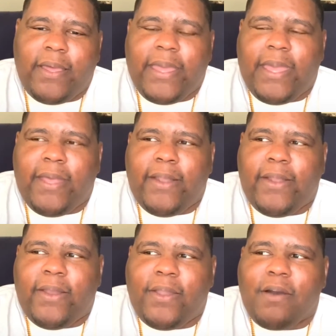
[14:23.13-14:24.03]

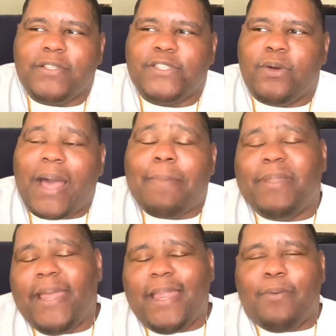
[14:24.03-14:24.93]
And also, I
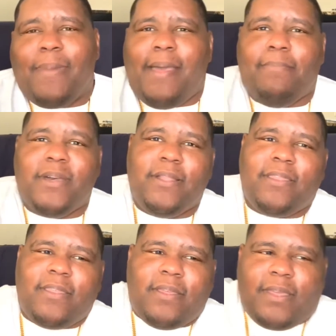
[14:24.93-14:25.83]
plan out my
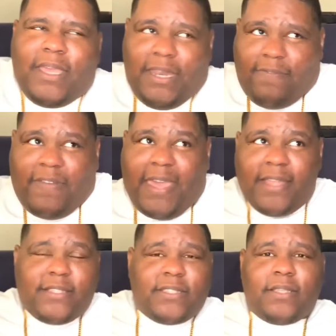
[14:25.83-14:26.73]
month in
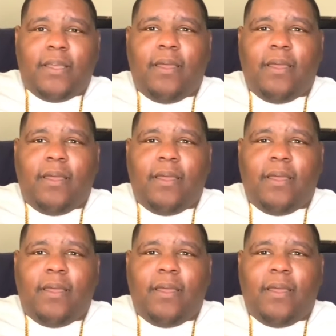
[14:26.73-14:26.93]
advance,